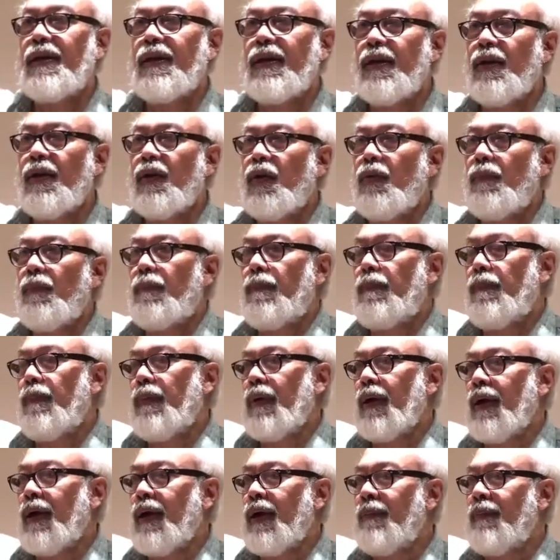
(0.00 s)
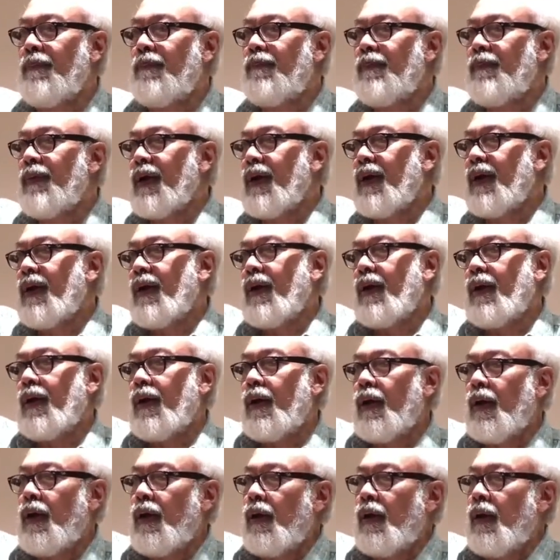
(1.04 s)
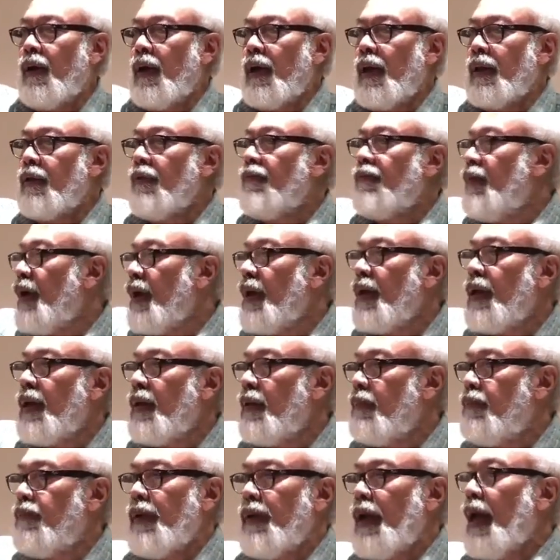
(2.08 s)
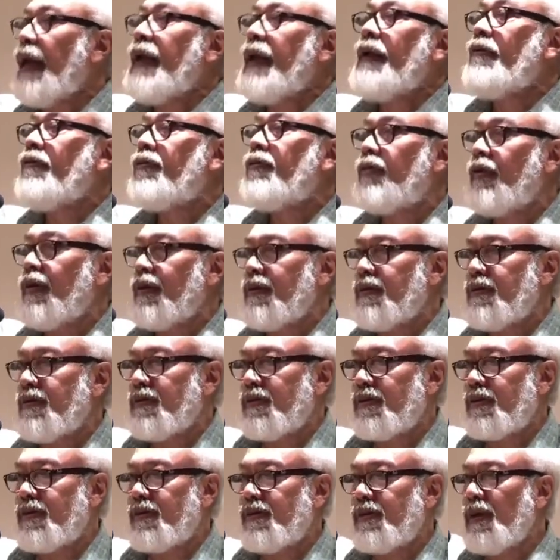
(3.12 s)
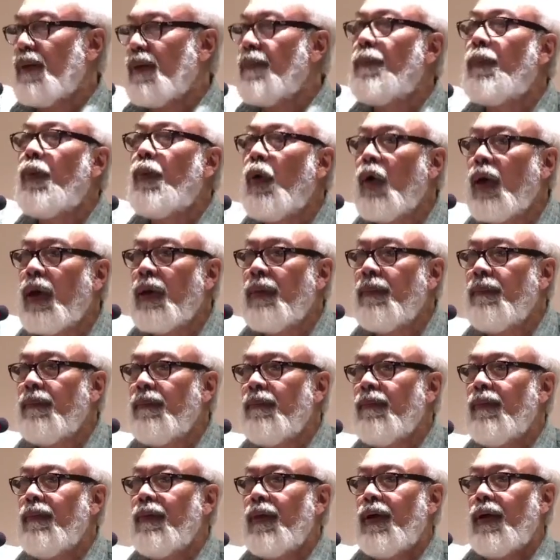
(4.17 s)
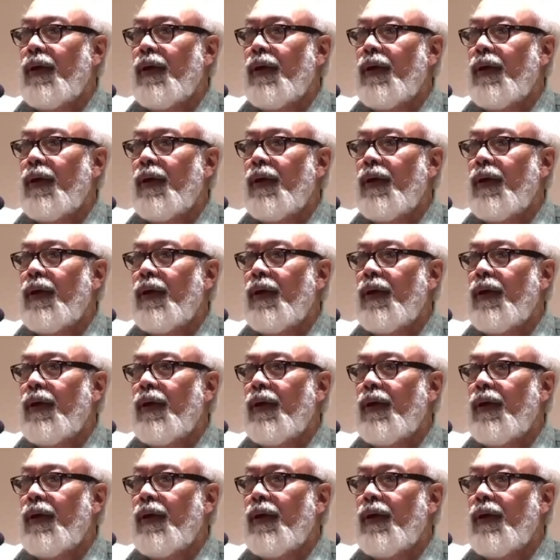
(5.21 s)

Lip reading: you know, the very entrance, a poem